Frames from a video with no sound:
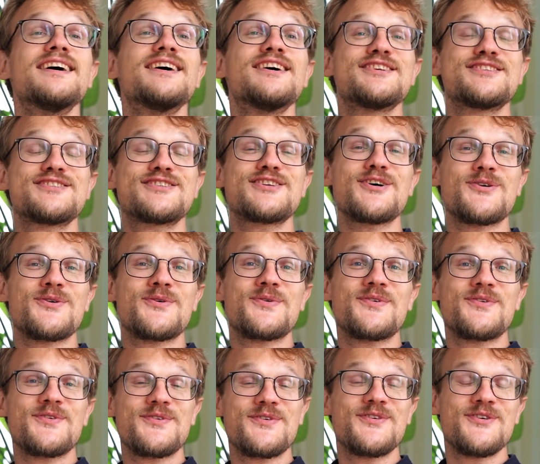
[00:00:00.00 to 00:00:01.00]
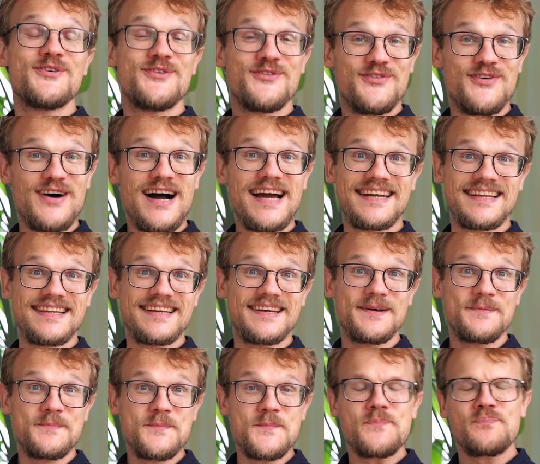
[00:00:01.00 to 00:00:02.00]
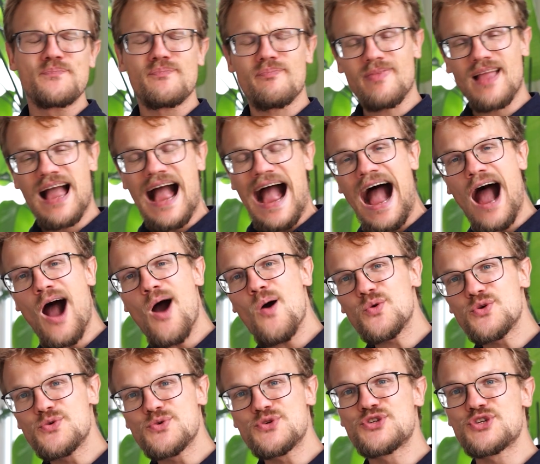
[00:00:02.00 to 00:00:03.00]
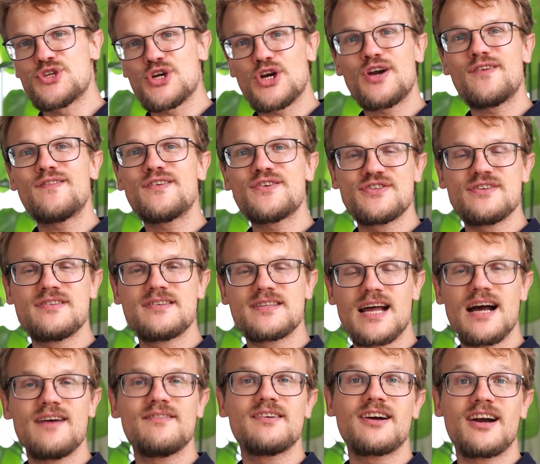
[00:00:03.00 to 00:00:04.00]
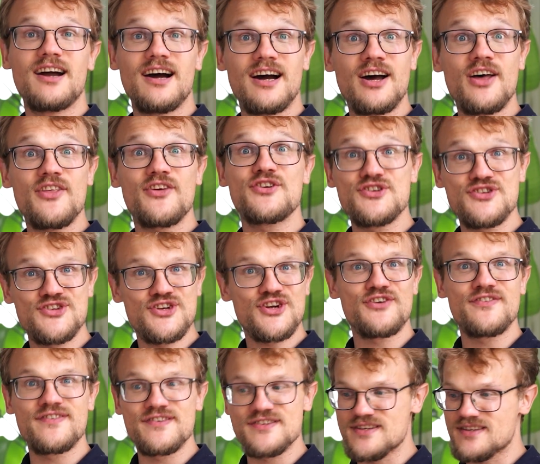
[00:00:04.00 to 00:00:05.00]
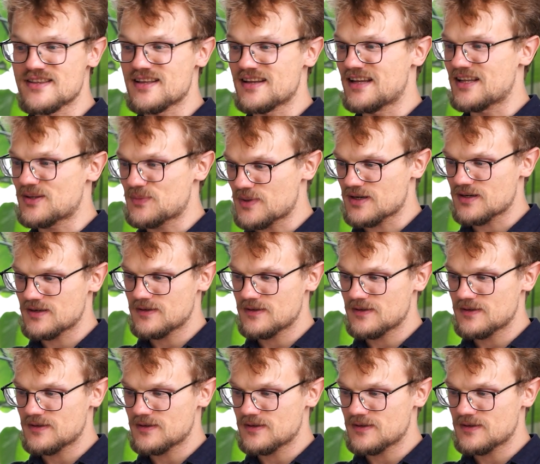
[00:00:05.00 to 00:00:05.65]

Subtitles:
So finally, how do servers discover other servers in the network?